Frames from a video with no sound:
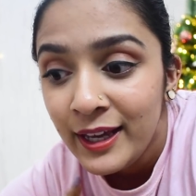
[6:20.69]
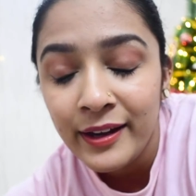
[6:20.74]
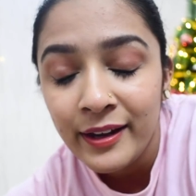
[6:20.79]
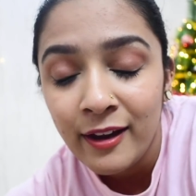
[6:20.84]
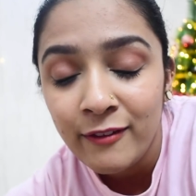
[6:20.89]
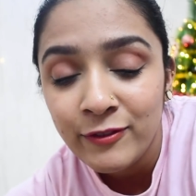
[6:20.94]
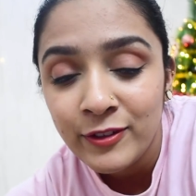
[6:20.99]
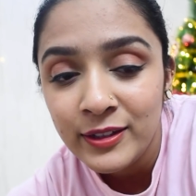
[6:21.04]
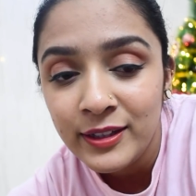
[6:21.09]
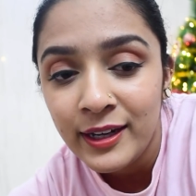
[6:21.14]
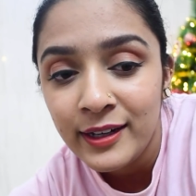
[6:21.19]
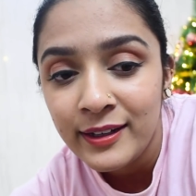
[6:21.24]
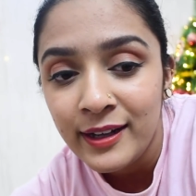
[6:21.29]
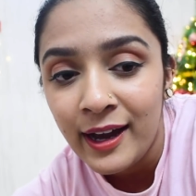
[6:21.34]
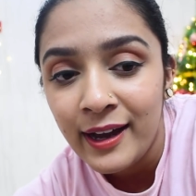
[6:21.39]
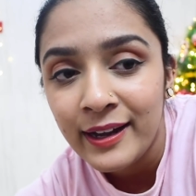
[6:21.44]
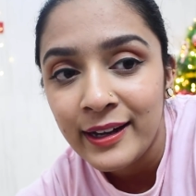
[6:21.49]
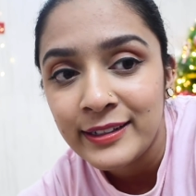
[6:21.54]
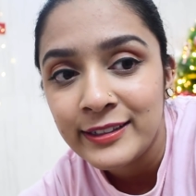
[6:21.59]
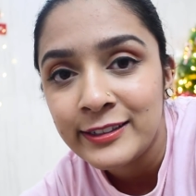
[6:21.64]
And after that,
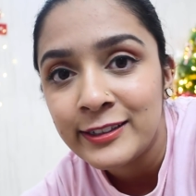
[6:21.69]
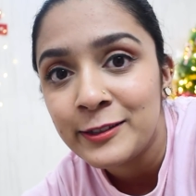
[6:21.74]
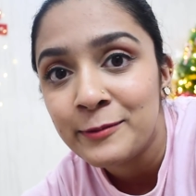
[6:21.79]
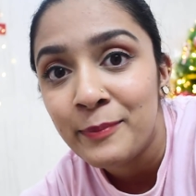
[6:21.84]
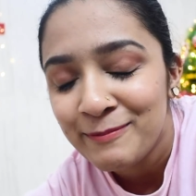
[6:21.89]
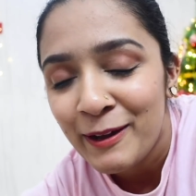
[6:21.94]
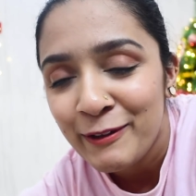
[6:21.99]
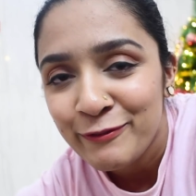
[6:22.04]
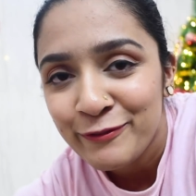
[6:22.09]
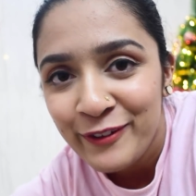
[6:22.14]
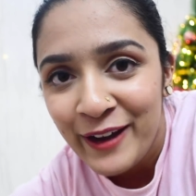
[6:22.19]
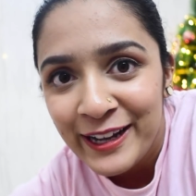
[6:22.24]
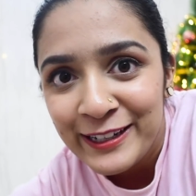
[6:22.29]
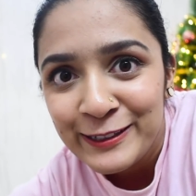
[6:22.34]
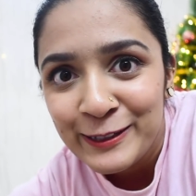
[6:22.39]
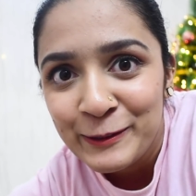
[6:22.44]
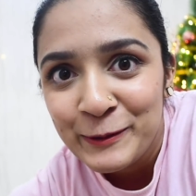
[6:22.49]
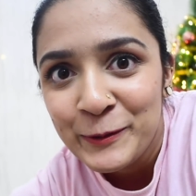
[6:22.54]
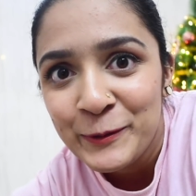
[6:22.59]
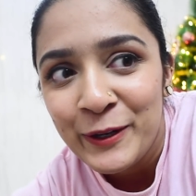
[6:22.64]
I edited my
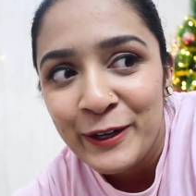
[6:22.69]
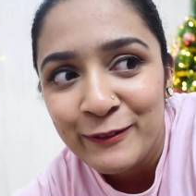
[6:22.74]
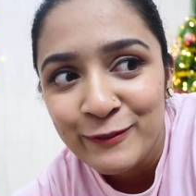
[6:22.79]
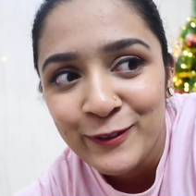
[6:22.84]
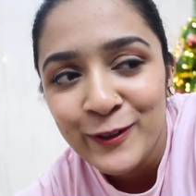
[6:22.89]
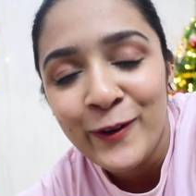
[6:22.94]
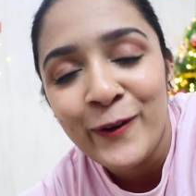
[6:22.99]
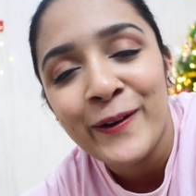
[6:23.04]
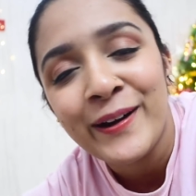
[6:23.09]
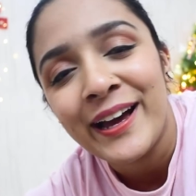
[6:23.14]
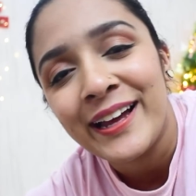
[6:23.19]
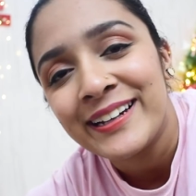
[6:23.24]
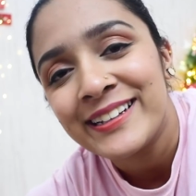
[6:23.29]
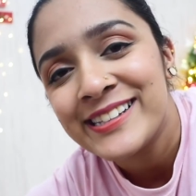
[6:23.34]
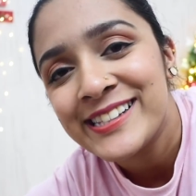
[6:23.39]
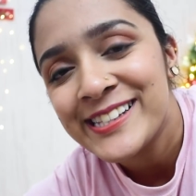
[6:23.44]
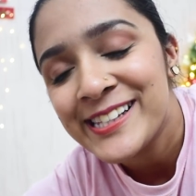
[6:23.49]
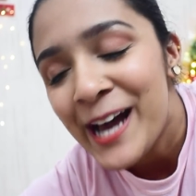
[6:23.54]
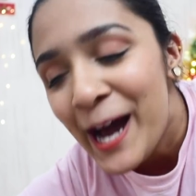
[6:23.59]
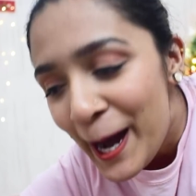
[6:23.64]
final Goa vlog and it's